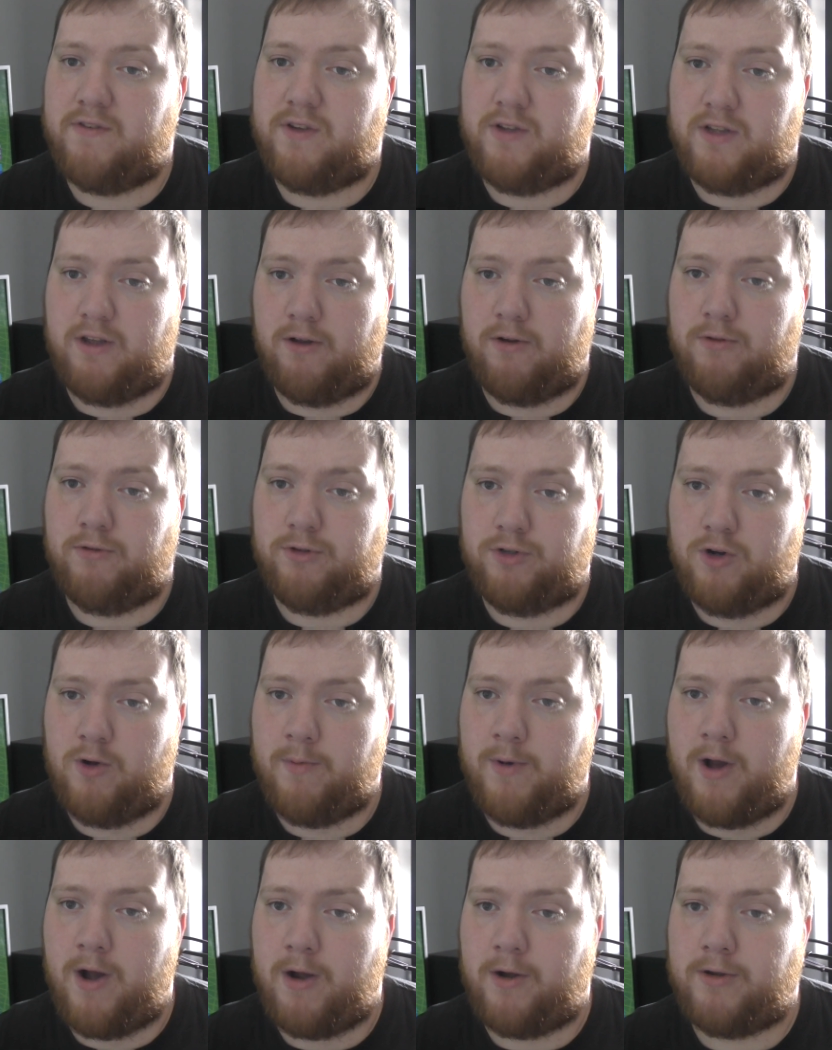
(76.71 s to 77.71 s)
So you download
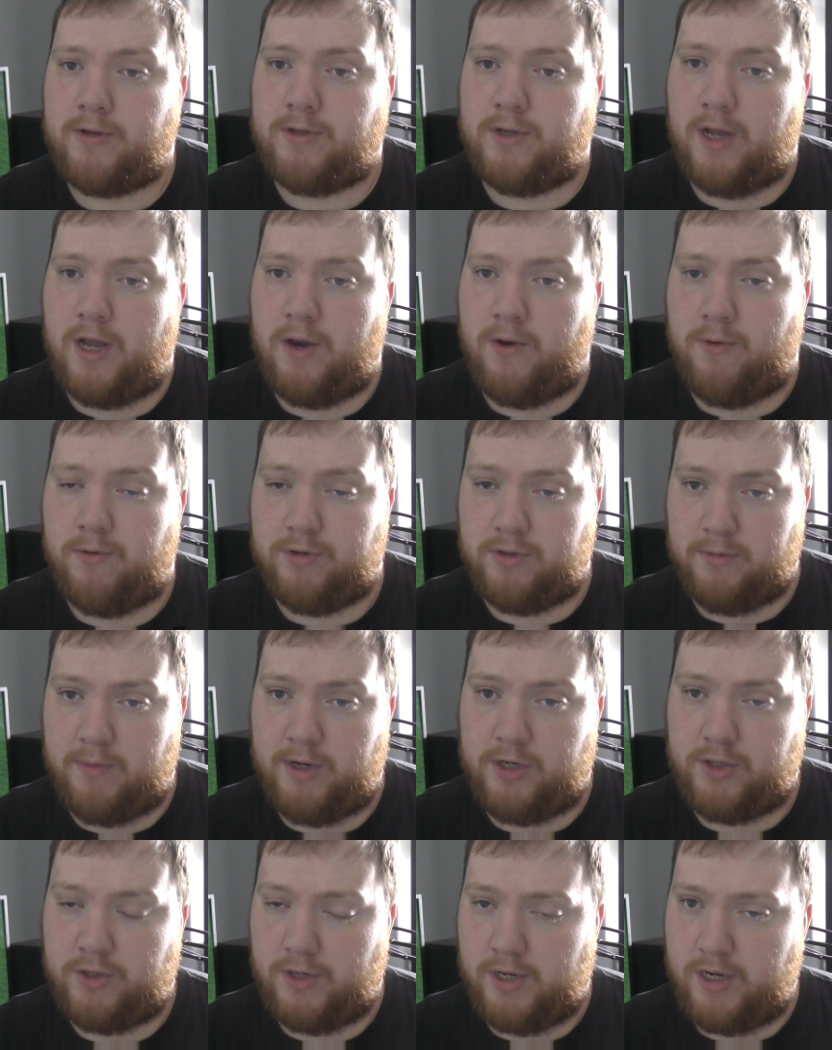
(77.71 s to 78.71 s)
Showbox, and also
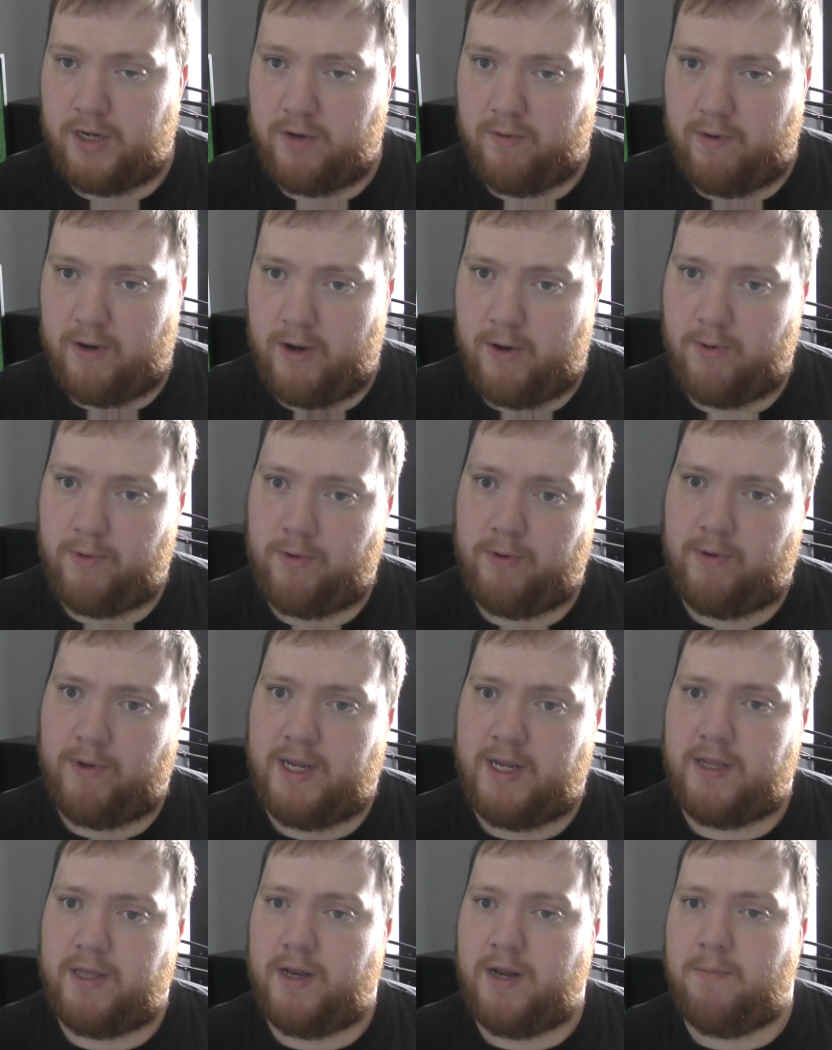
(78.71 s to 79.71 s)
make sure then you allow your
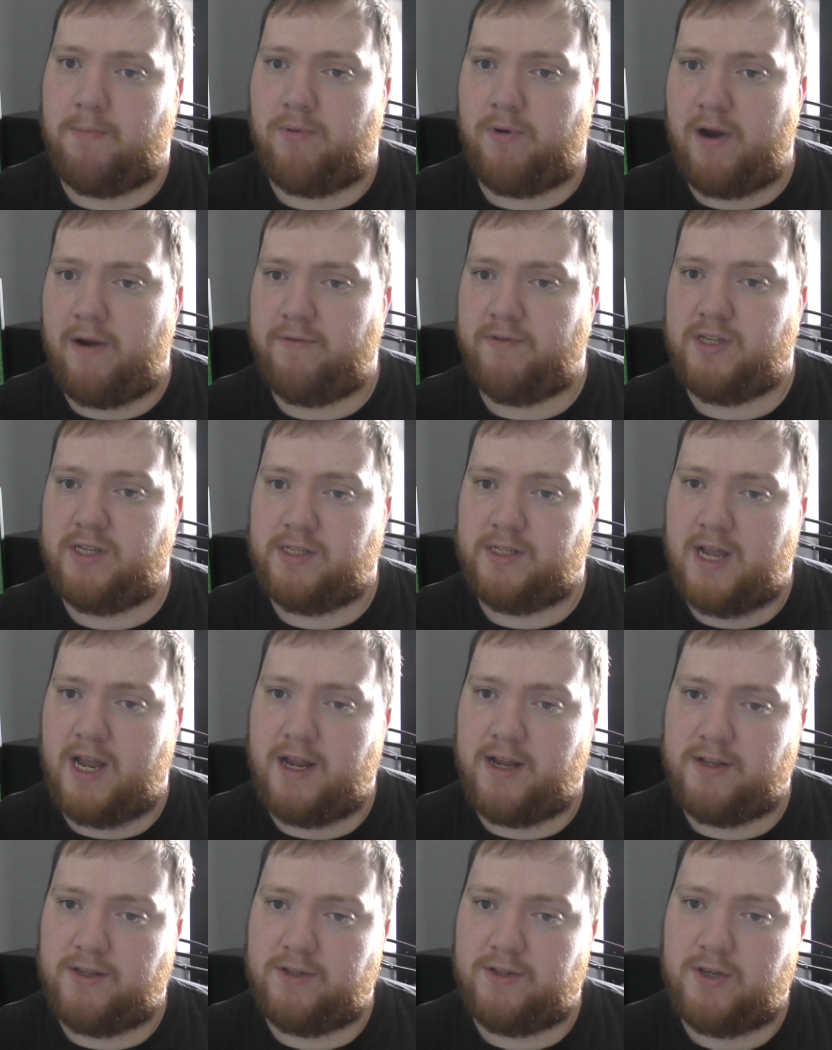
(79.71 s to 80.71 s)
internet privacy
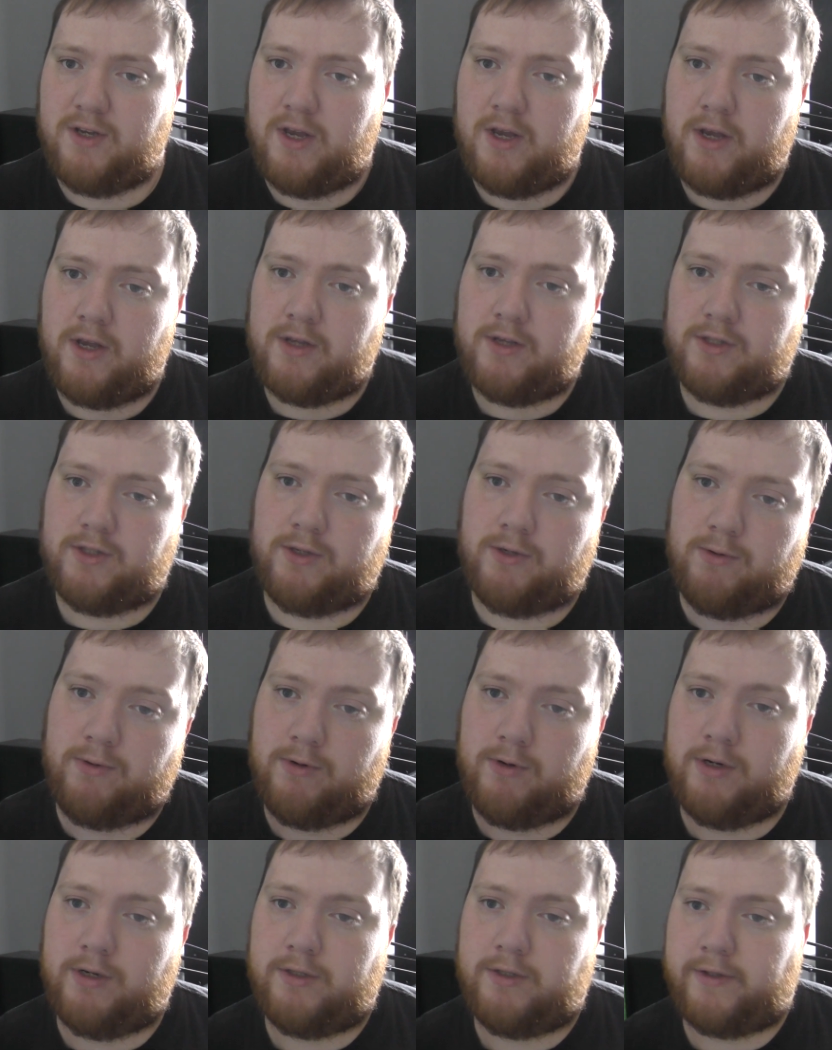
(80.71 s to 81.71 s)
settings
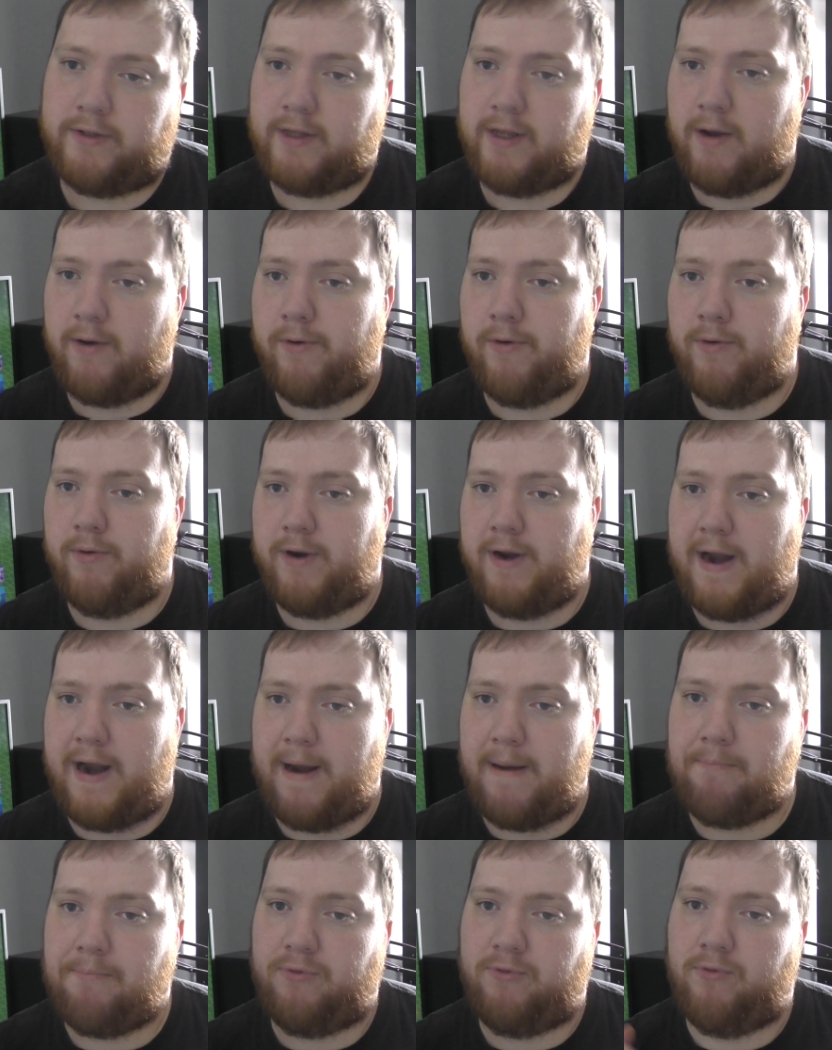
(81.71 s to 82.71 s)
to download
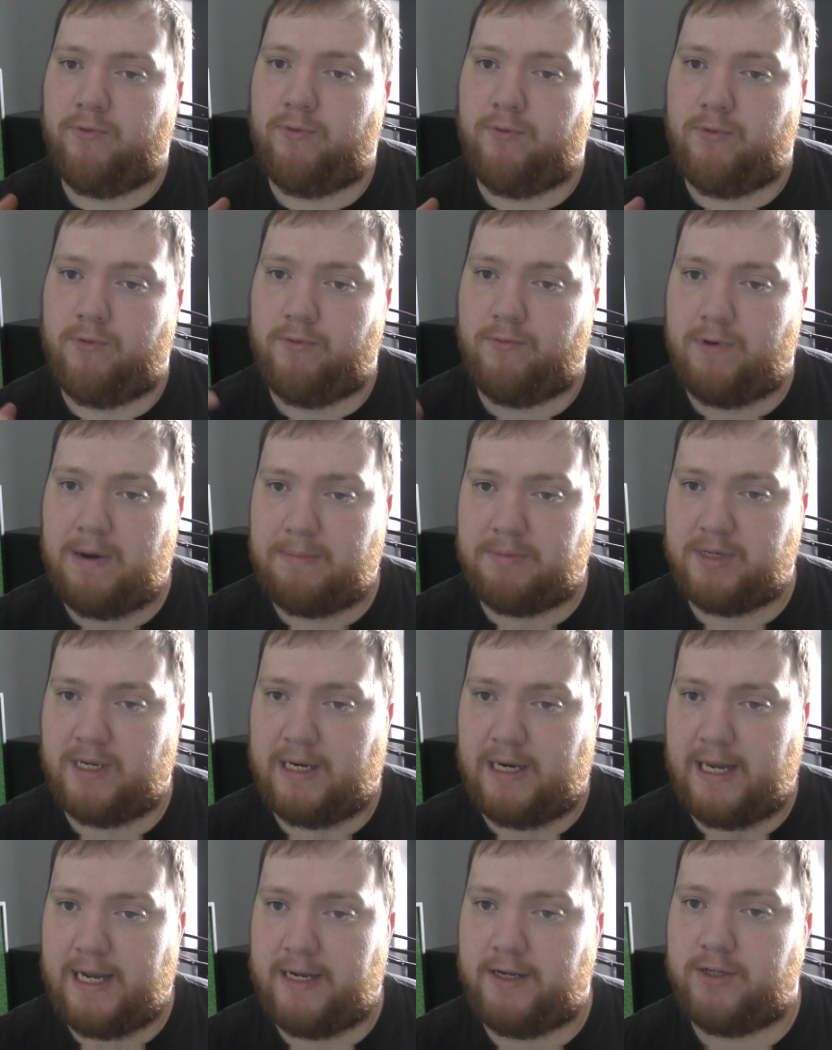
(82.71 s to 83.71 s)
apps through
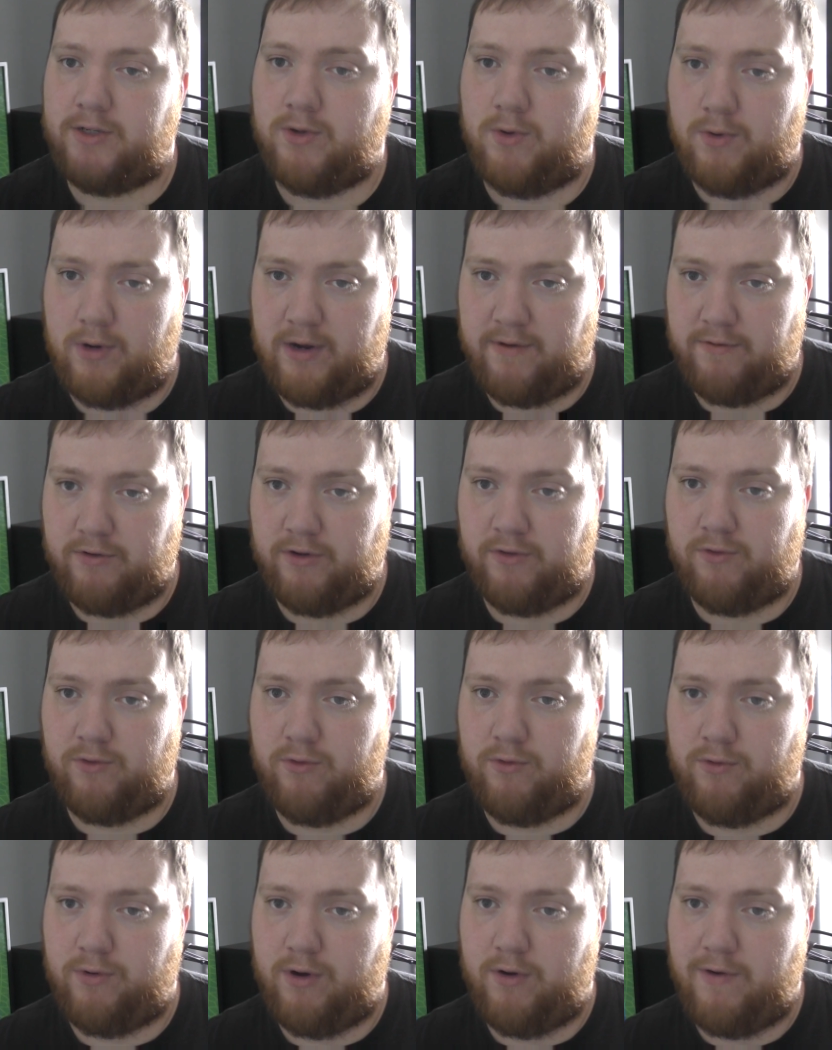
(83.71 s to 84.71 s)
website links or even just
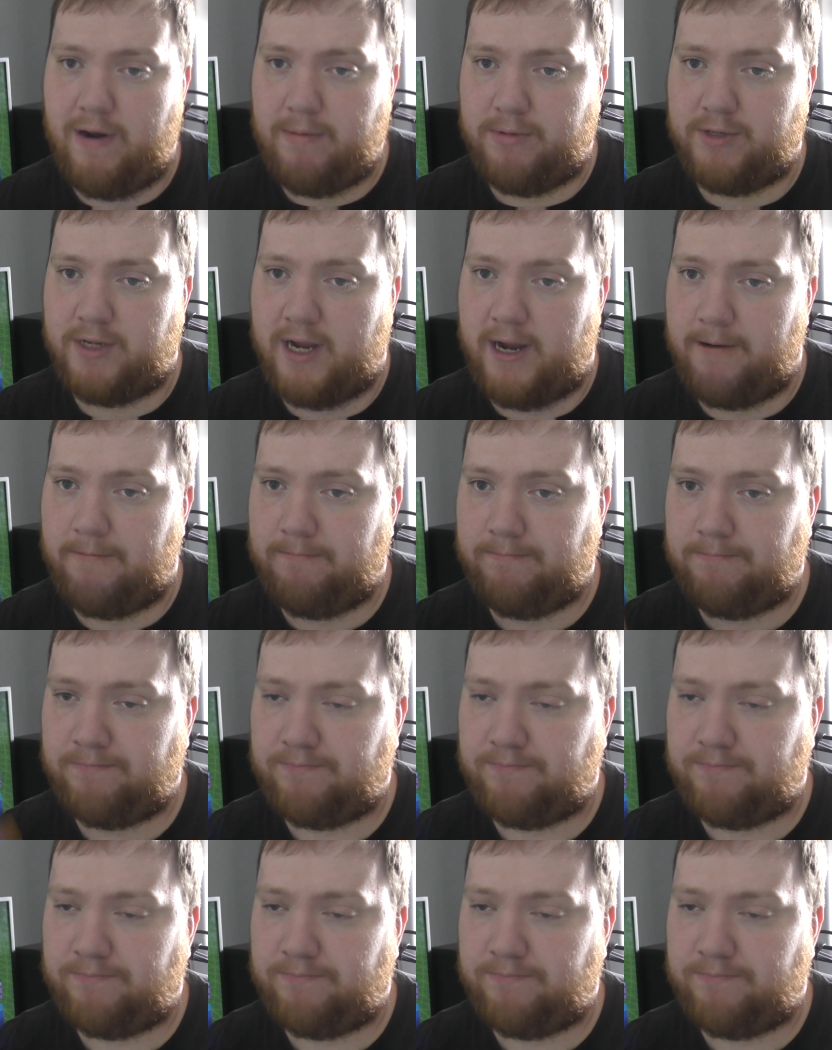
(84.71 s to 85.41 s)
through a website.